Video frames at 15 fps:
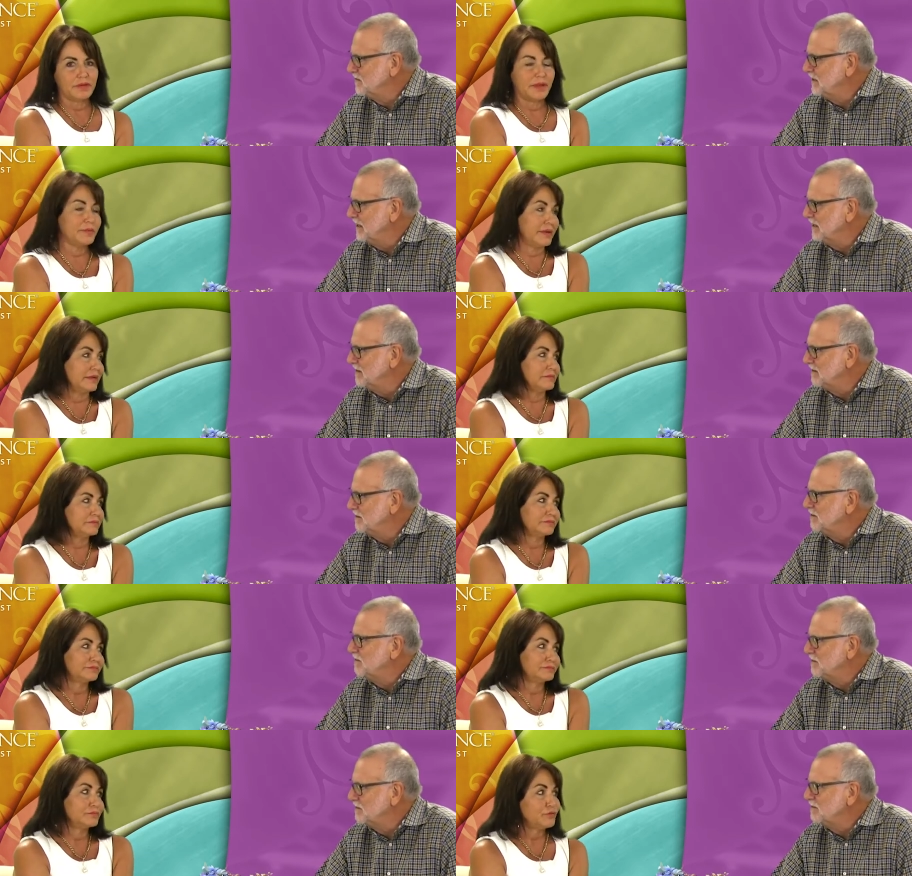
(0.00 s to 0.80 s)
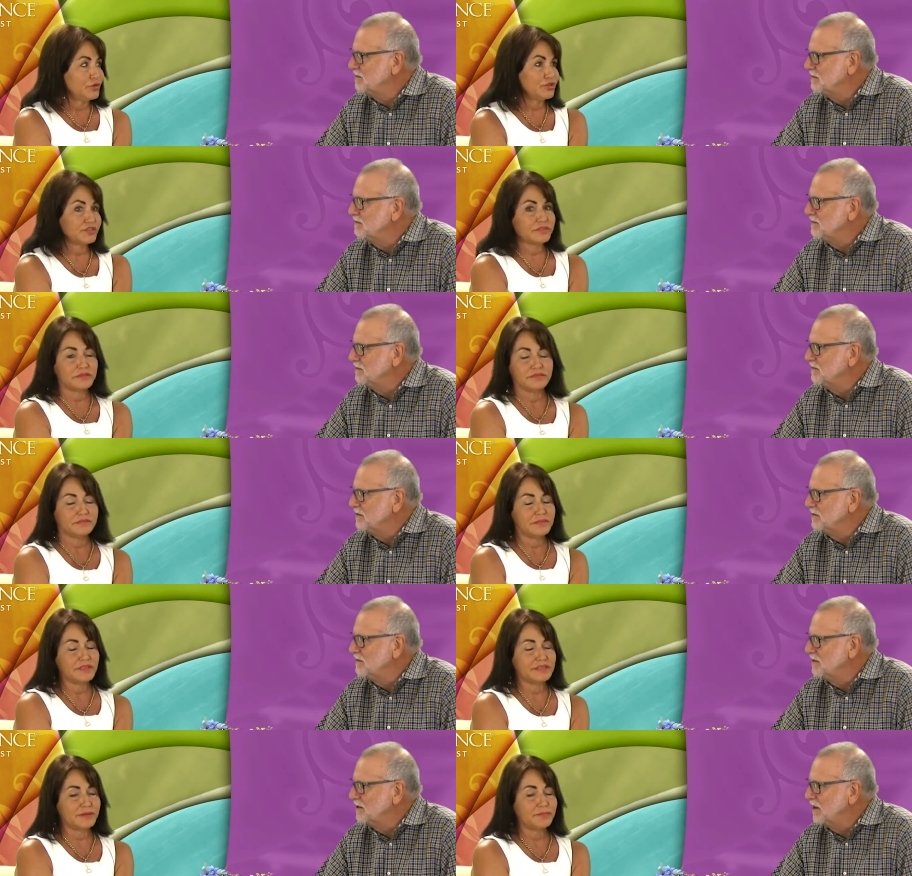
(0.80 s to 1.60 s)
Speaker 1: I mean, you just
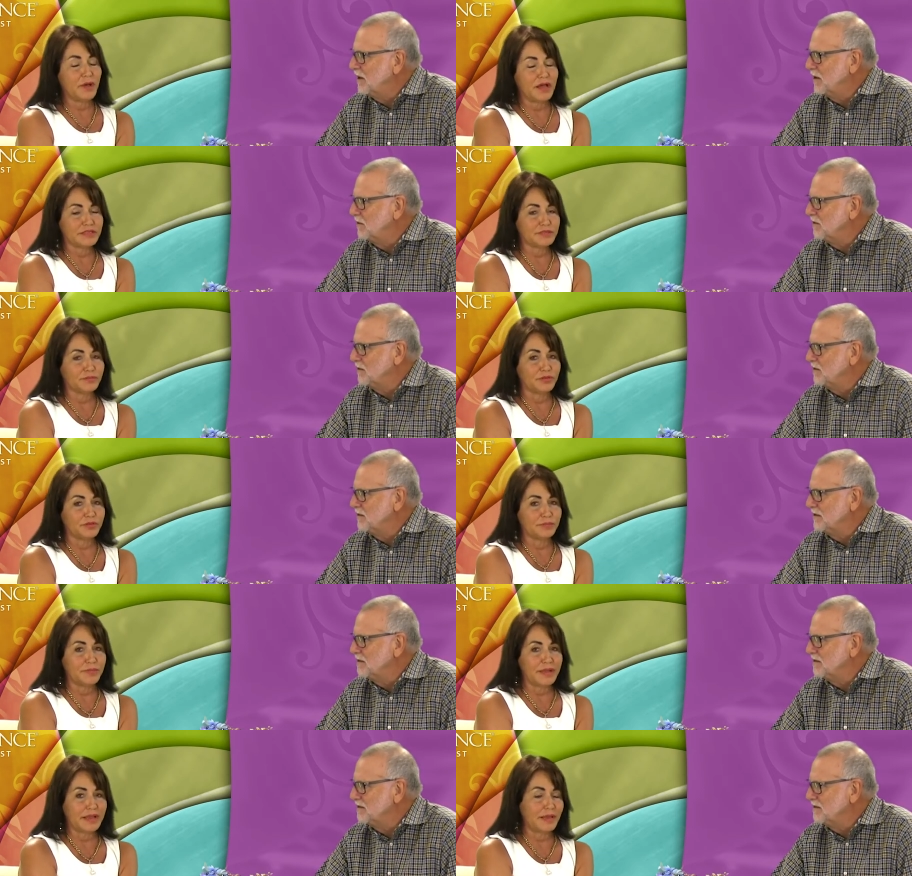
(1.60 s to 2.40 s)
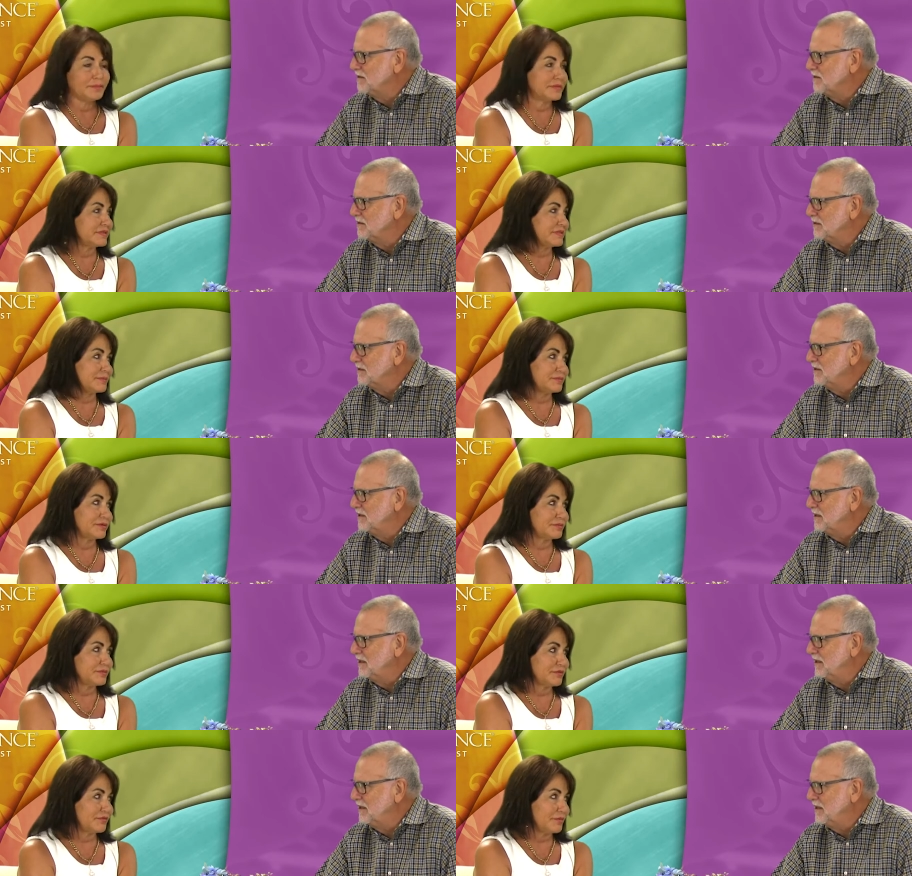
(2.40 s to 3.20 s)
it's oh. impossible oh. to make up the
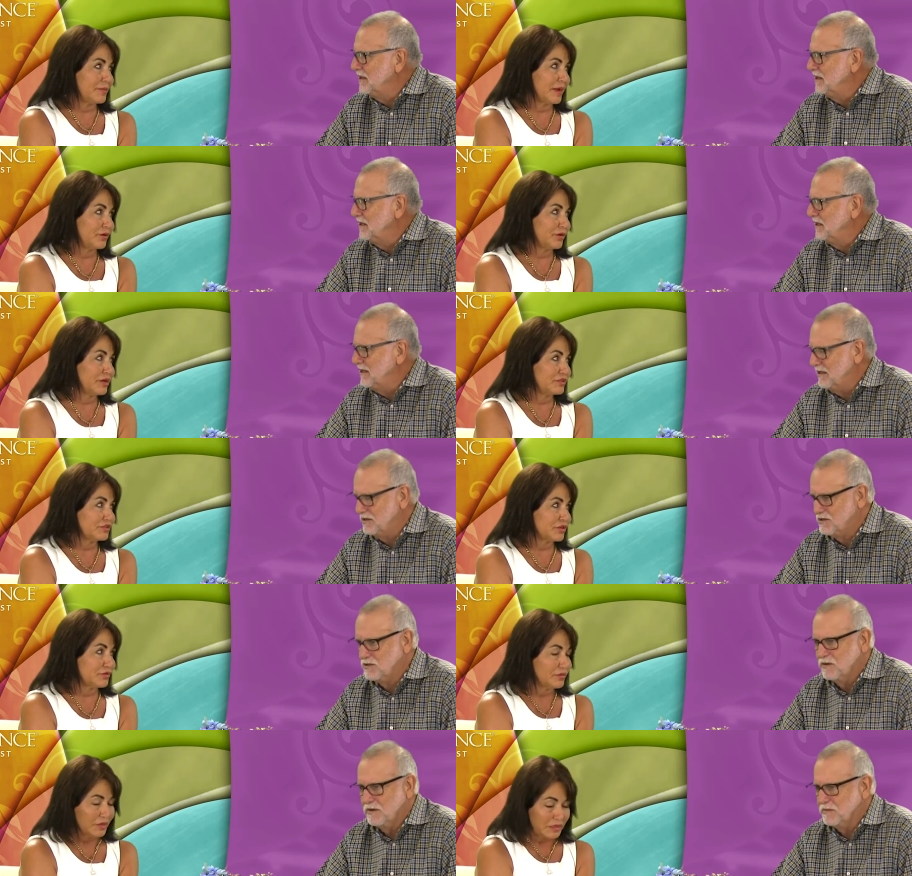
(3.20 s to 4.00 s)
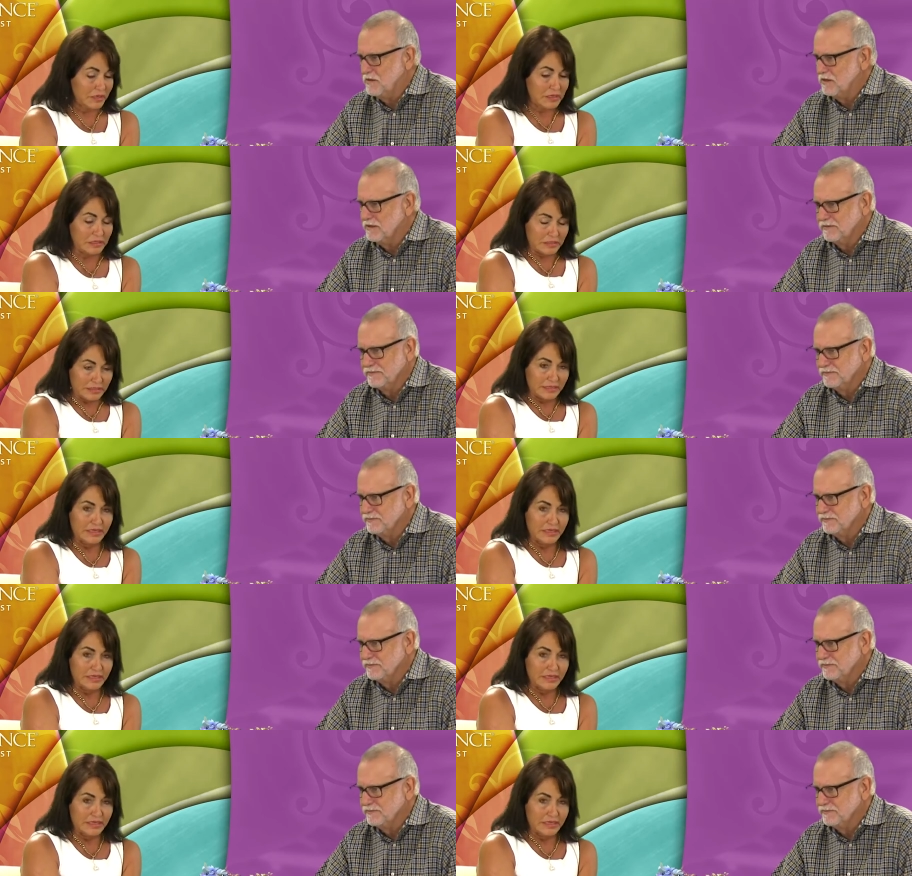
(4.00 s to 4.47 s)
symptoms of a migraine. It's so, crippling.